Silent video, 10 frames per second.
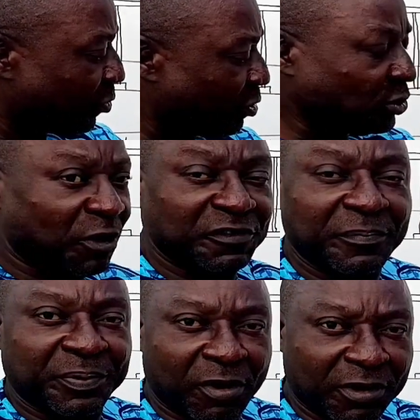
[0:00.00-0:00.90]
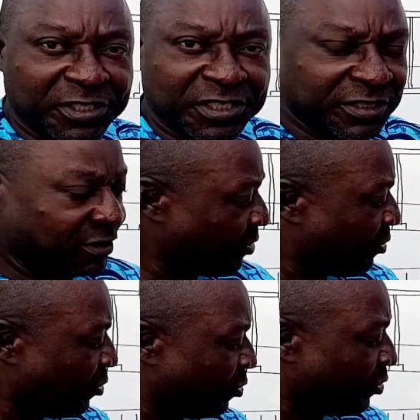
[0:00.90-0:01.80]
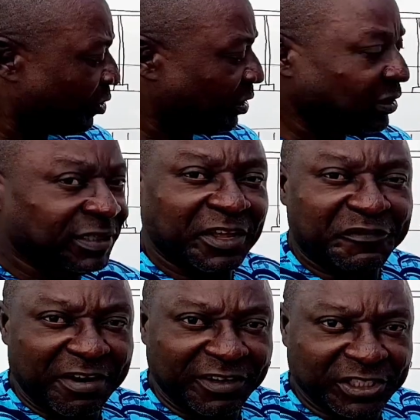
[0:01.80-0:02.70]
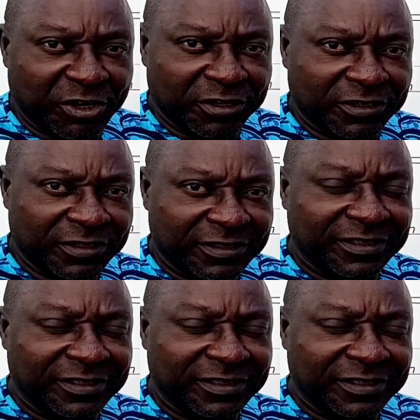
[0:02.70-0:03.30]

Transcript: cost of the blocks, the foundation,